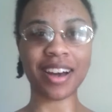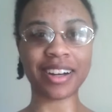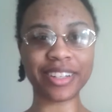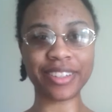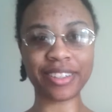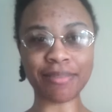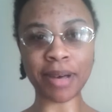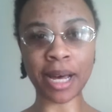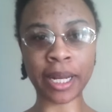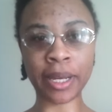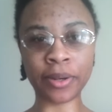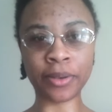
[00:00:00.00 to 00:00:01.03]
Are you
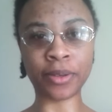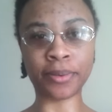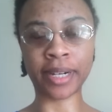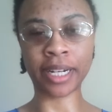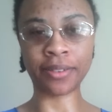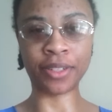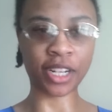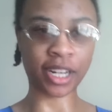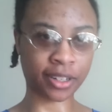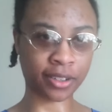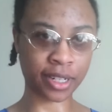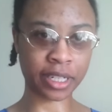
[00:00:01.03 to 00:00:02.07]
somebody who's aware of
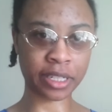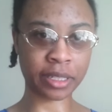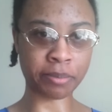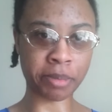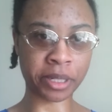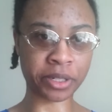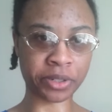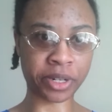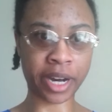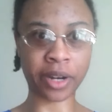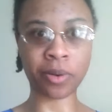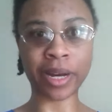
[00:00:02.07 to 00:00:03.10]
chakras, but you're
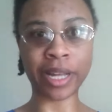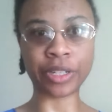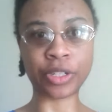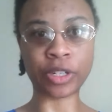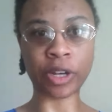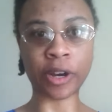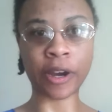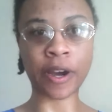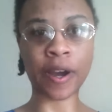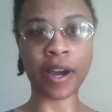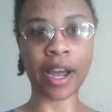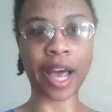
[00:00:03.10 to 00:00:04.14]
not quite
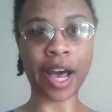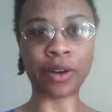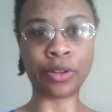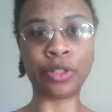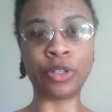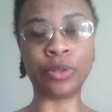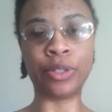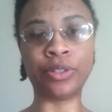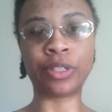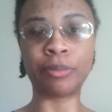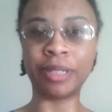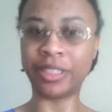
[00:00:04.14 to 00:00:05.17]
sure how to use
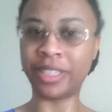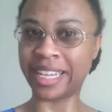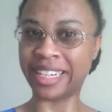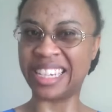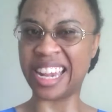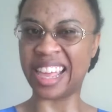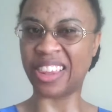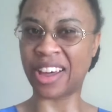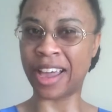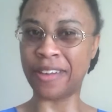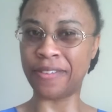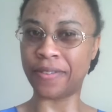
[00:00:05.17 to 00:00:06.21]
them in your day-to-day
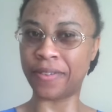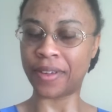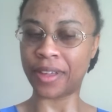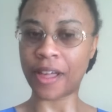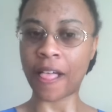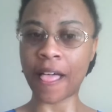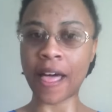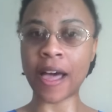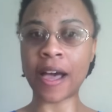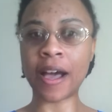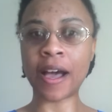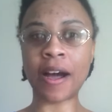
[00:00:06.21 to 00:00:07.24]
life?
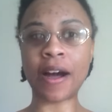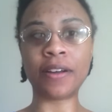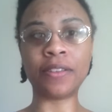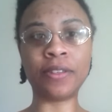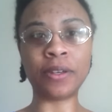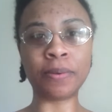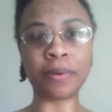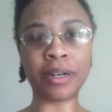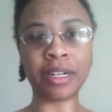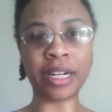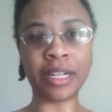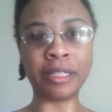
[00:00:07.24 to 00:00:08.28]
Do you
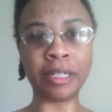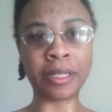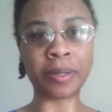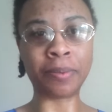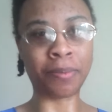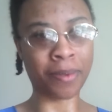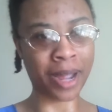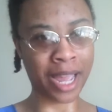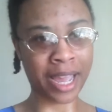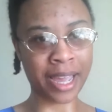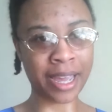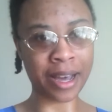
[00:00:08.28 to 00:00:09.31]
want another
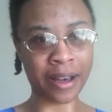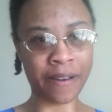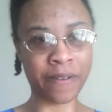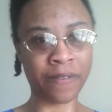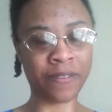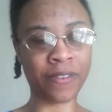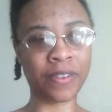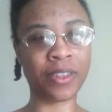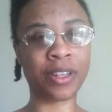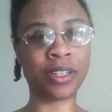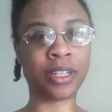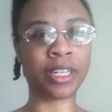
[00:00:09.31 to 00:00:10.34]
way of
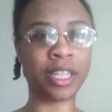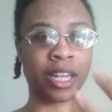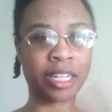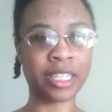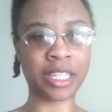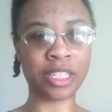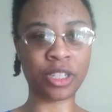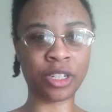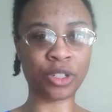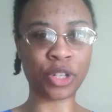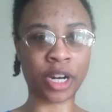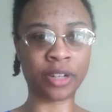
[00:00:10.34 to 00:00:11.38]
connecting to your
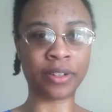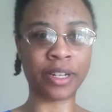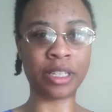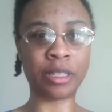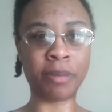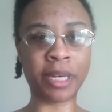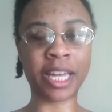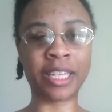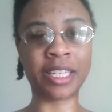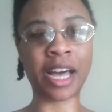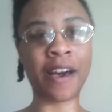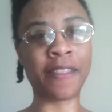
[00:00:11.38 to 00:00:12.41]
chakras
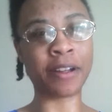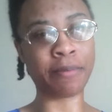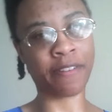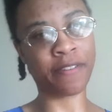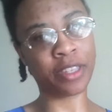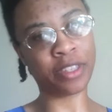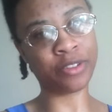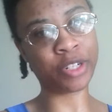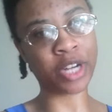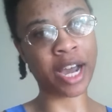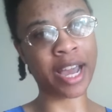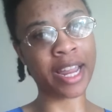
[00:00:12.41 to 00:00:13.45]
because other methods you
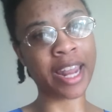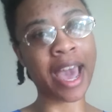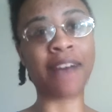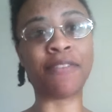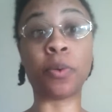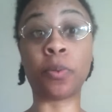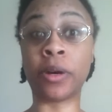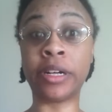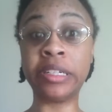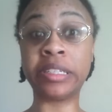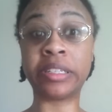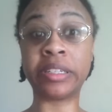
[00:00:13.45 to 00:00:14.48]
tried haven't
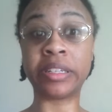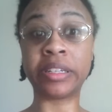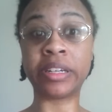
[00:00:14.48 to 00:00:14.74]
worked?